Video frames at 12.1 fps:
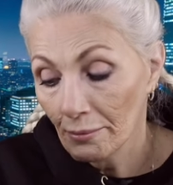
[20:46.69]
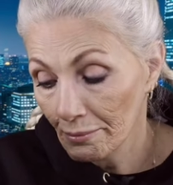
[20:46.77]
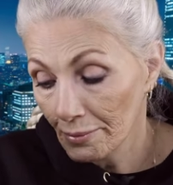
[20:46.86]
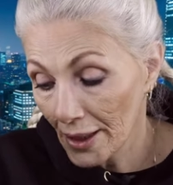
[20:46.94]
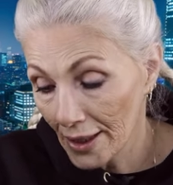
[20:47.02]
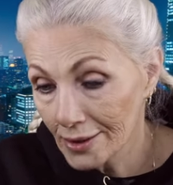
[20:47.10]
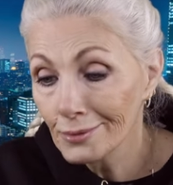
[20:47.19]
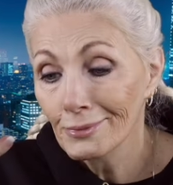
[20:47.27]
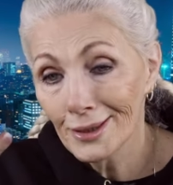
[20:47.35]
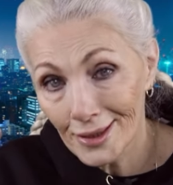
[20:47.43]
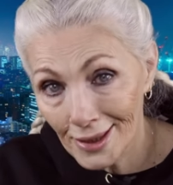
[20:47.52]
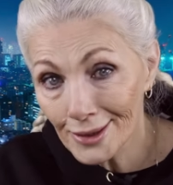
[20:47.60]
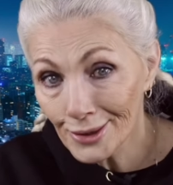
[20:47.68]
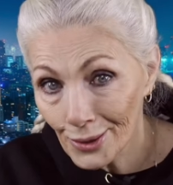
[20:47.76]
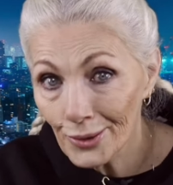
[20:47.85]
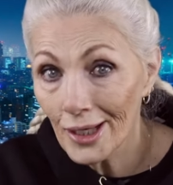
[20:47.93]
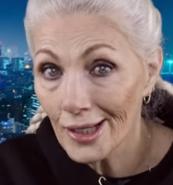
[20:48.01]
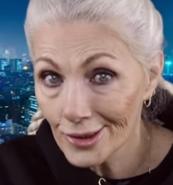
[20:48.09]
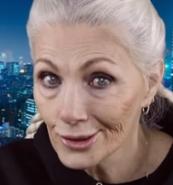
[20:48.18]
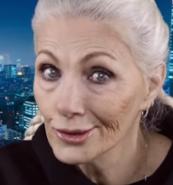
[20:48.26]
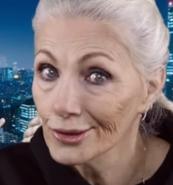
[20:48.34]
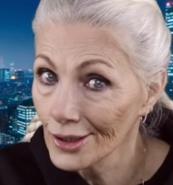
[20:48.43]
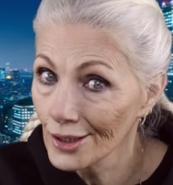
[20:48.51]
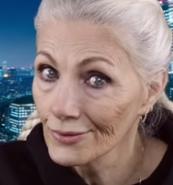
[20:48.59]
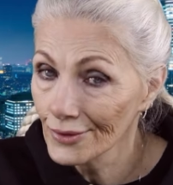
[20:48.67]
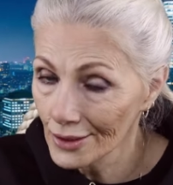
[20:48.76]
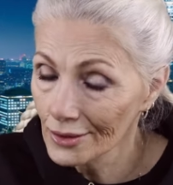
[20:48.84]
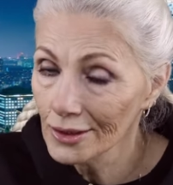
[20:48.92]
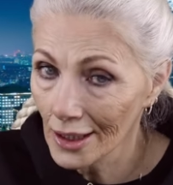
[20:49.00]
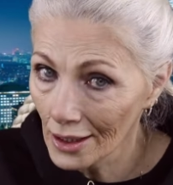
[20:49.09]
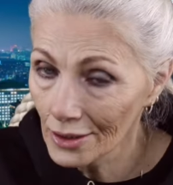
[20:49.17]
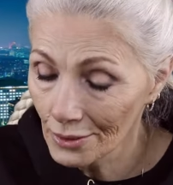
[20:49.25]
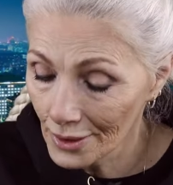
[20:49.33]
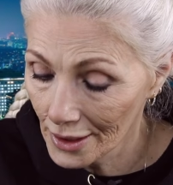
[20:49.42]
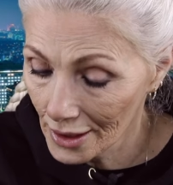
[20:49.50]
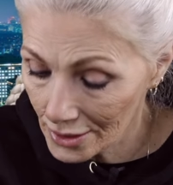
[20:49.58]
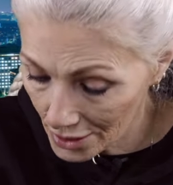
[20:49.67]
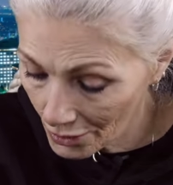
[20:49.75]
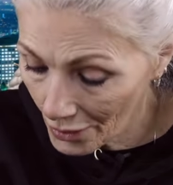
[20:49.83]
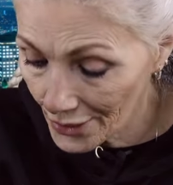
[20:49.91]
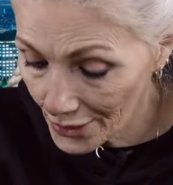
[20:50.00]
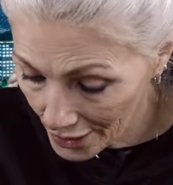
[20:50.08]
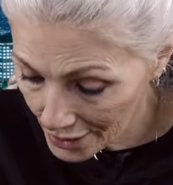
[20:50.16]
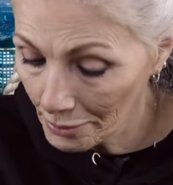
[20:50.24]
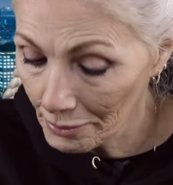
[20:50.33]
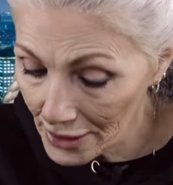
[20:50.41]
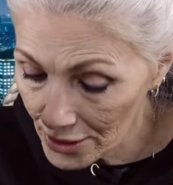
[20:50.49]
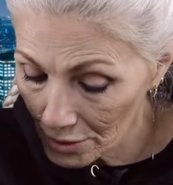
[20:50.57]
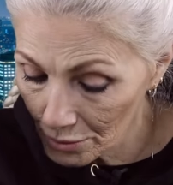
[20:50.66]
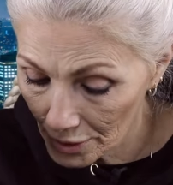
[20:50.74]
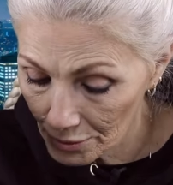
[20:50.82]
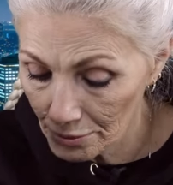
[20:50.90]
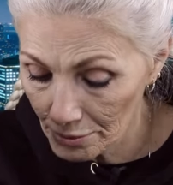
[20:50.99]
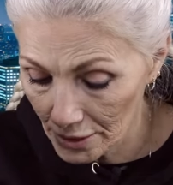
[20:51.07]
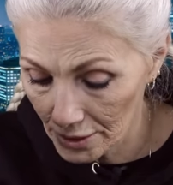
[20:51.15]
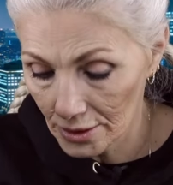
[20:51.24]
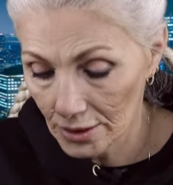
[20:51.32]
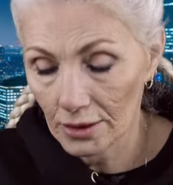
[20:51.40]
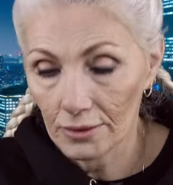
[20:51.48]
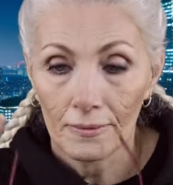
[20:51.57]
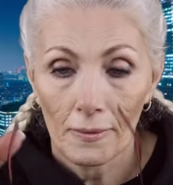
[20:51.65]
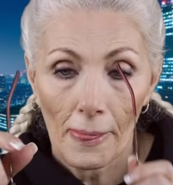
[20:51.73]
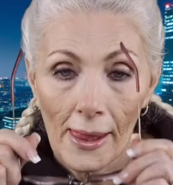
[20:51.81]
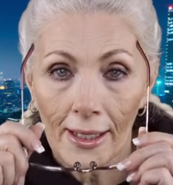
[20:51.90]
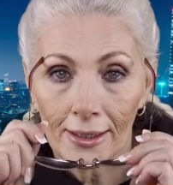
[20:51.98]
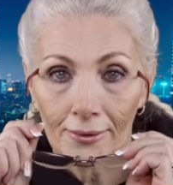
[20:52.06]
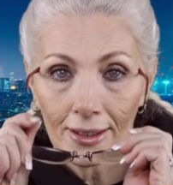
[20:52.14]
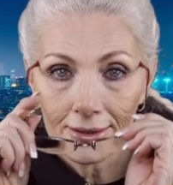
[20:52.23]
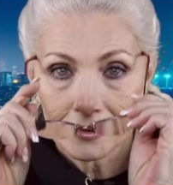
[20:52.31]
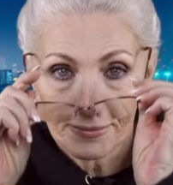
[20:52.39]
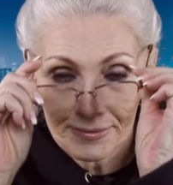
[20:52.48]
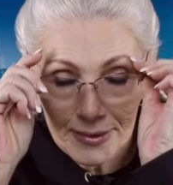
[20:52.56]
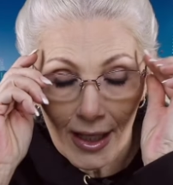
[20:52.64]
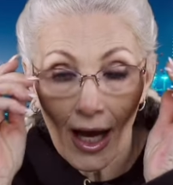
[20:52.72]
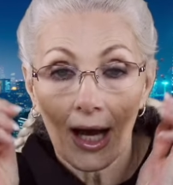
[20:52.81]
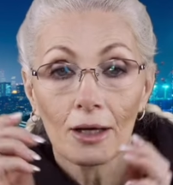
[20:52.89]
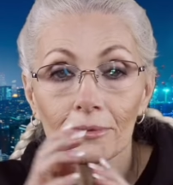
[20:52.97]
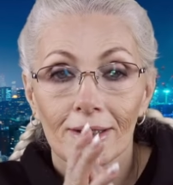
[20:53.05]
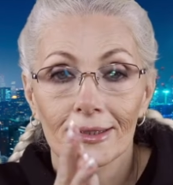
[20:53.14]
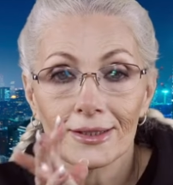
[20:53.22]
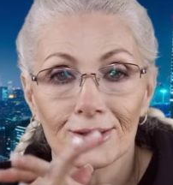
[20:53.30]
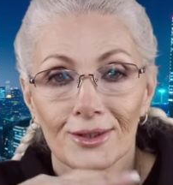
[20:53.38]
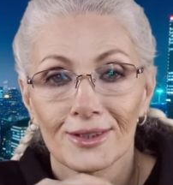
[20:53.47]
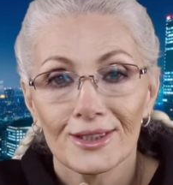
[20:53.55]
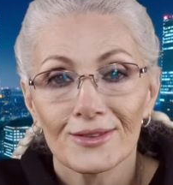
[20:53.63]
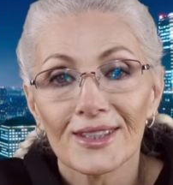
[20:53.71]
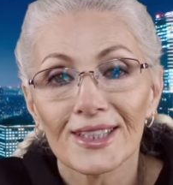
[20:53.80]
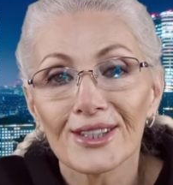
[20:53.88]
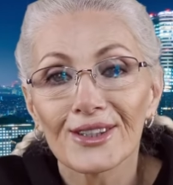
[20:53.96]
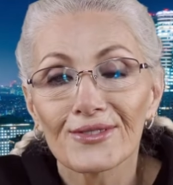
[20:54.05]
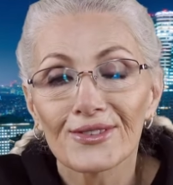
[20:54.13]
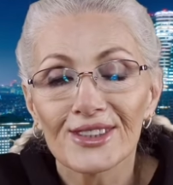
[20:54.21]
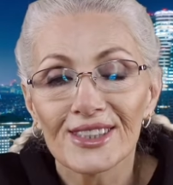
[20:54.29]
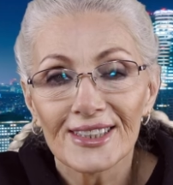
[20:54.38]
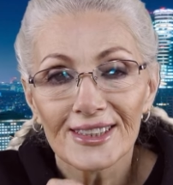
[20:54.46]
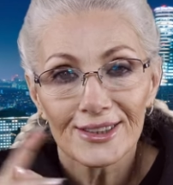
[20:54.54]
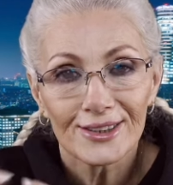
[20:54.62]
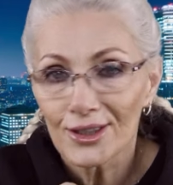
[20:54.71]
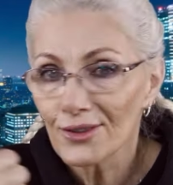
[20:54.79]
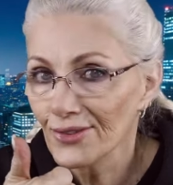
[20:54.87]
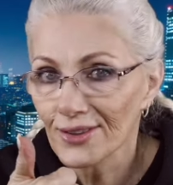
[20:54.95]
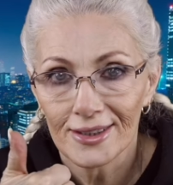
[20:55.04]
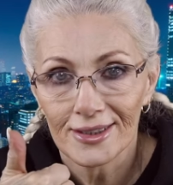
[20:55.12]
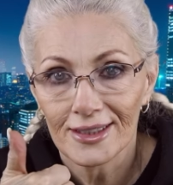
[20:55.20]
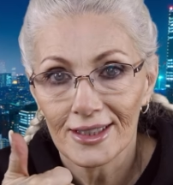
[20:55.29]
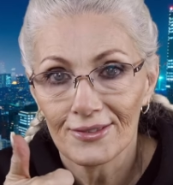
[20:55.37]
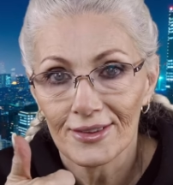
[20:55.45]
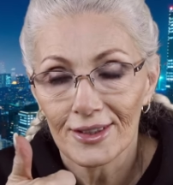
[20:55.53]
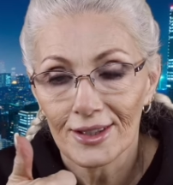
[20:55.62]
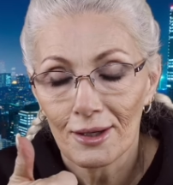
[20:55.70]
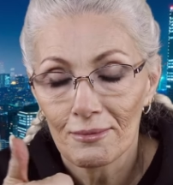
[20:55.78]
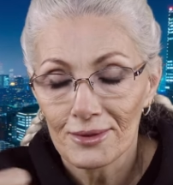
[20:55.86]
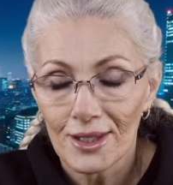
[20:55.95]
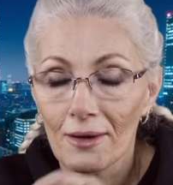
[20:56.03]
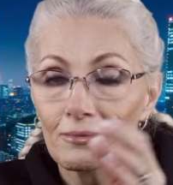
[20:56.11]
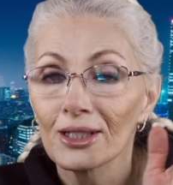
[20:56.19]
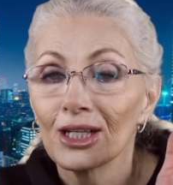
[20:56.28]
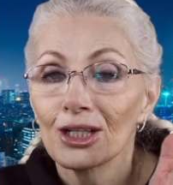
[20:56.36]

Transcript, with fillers: but my skin tone has a lot of yellow in it so I thought the peachy one would be good too anyways I hope you guys enjoyed this video. If you did, don't forget to give it a thumbs up.